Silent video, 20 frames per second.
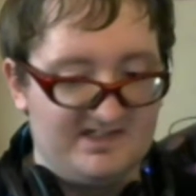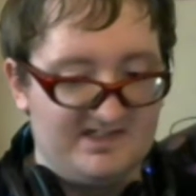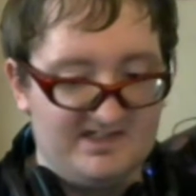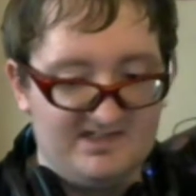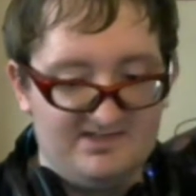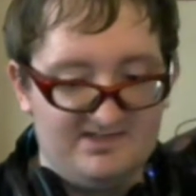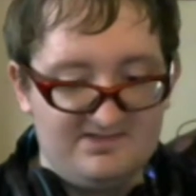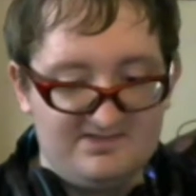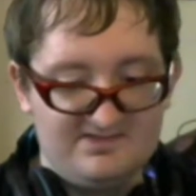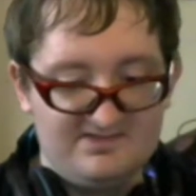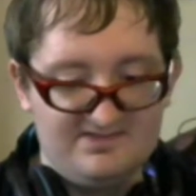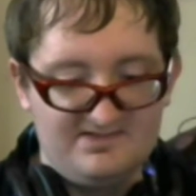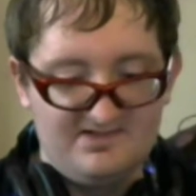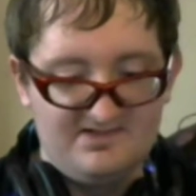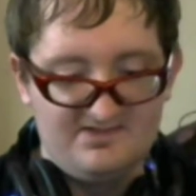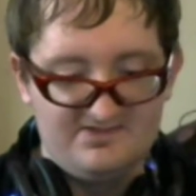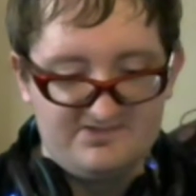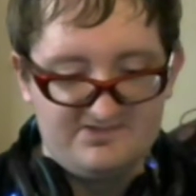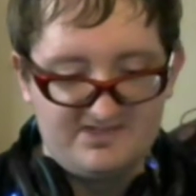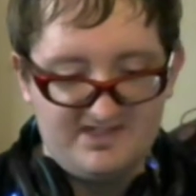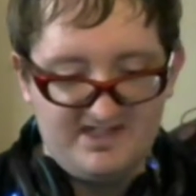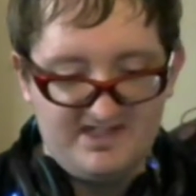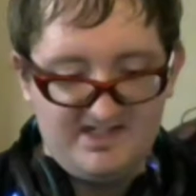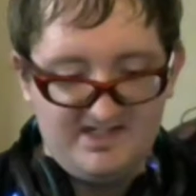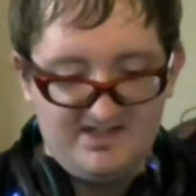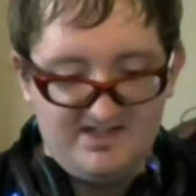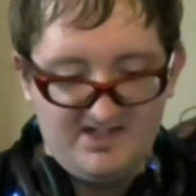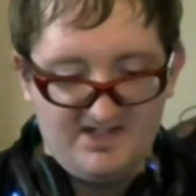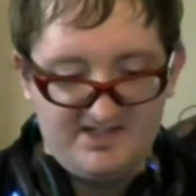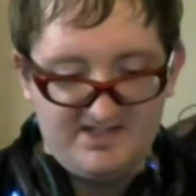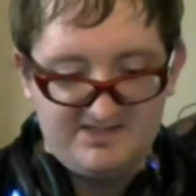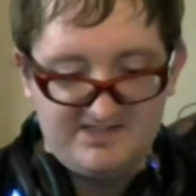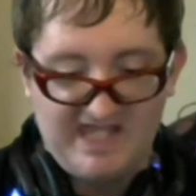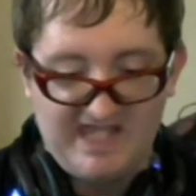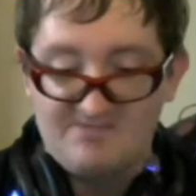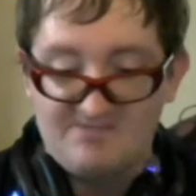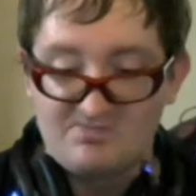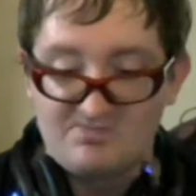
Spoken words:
is there's a like Game